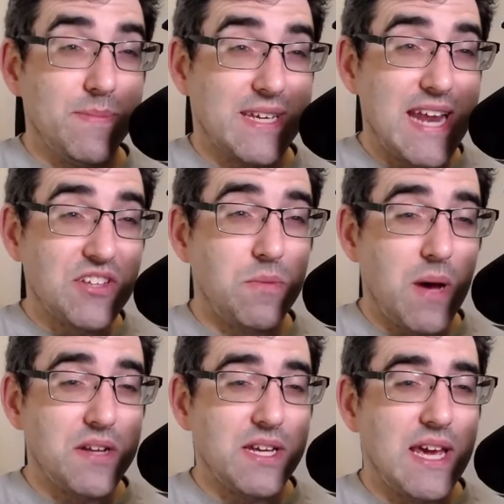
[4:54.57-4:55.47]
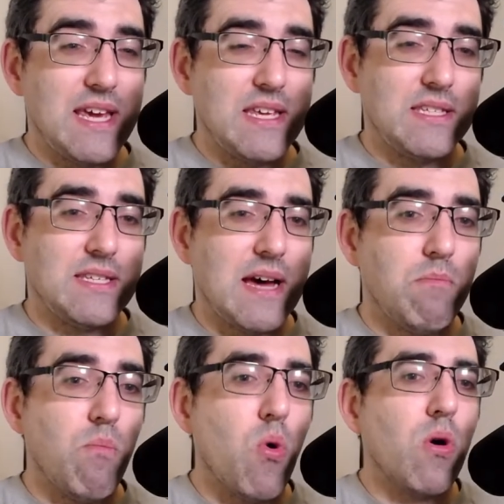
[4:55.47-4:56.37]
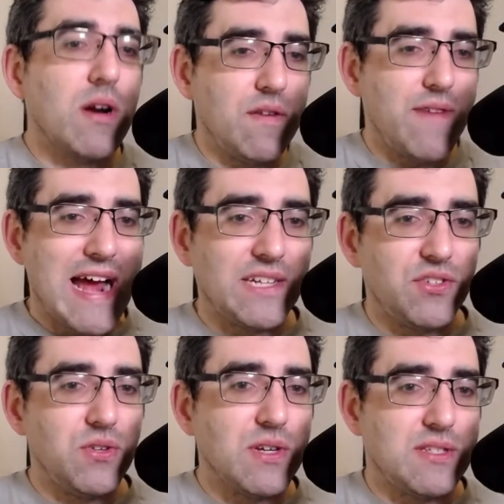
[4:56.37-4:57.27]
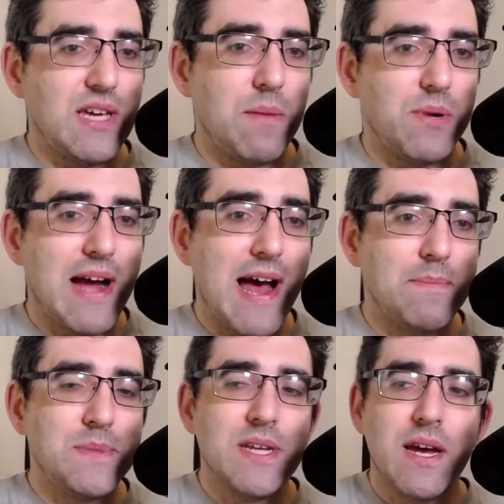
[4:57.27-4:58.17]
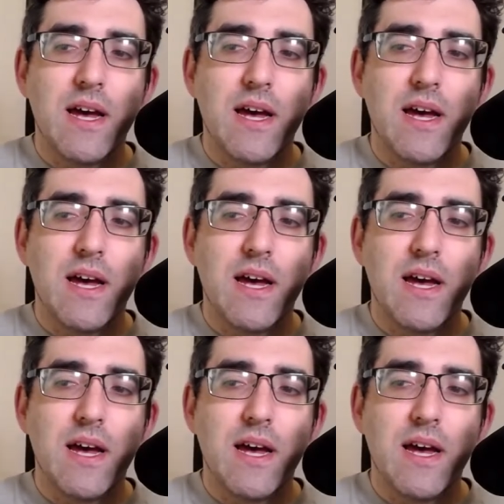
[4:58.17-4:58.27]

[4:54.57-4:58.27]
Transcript: Connection bonding is more advanced, you could say, perhaps.